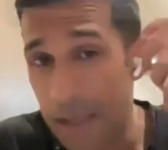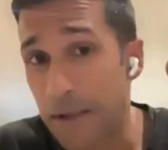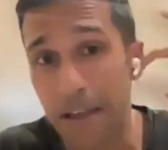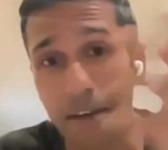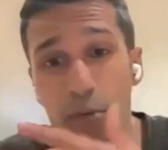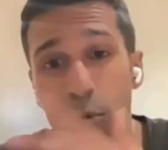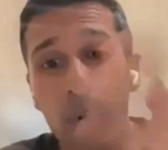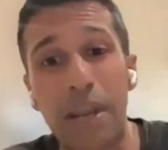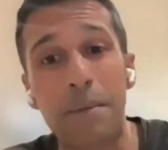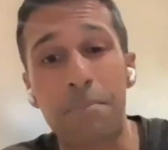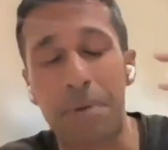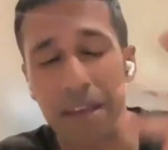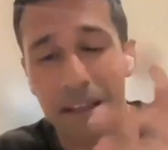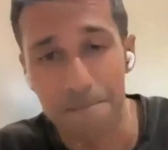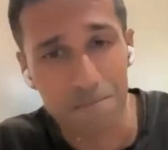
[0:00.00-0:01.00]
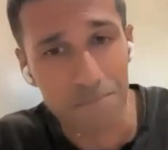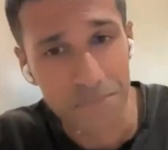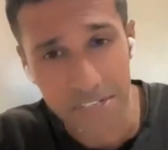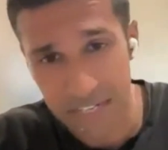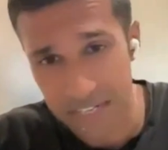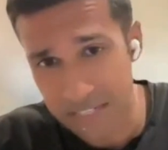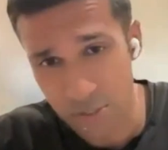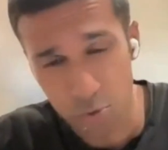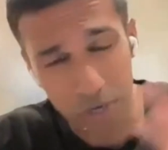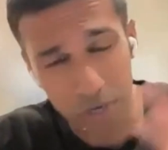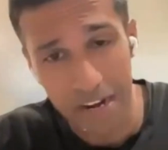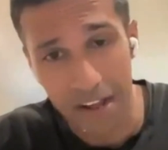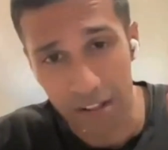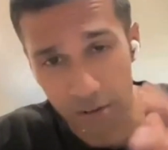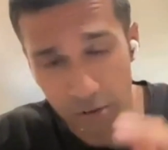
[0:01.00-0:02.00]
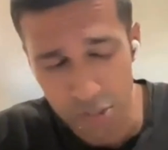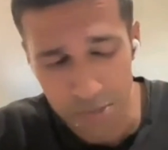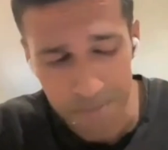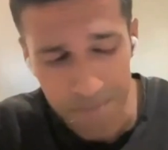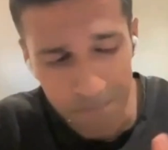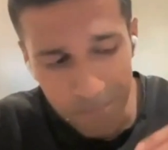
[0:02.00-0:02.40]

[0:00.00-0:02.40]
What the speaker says: I have the winning bid, say it's $20.